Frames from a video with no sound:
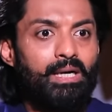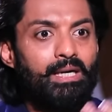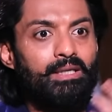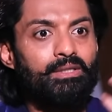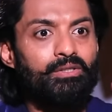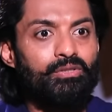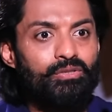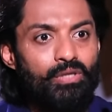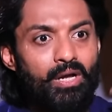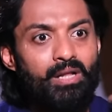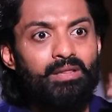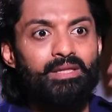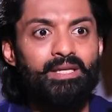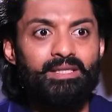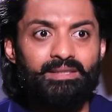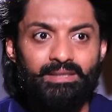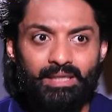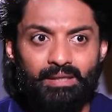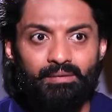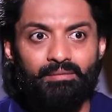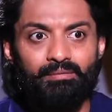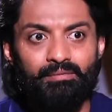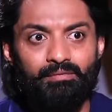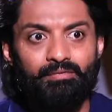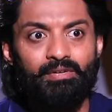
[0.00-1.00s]
these all things
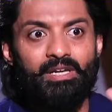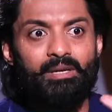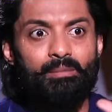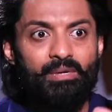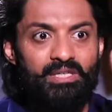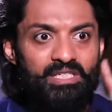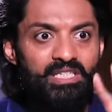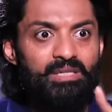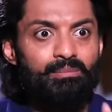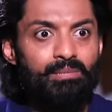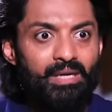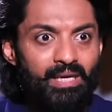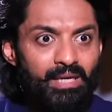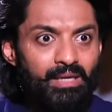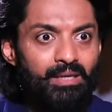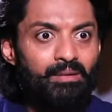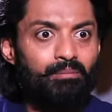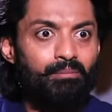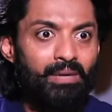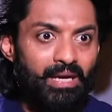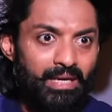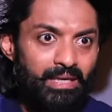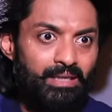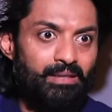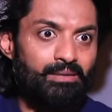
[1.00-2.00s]
are very much in my
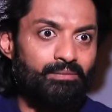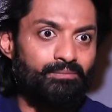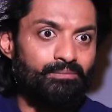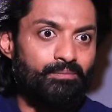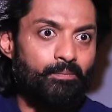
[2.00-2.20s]
mind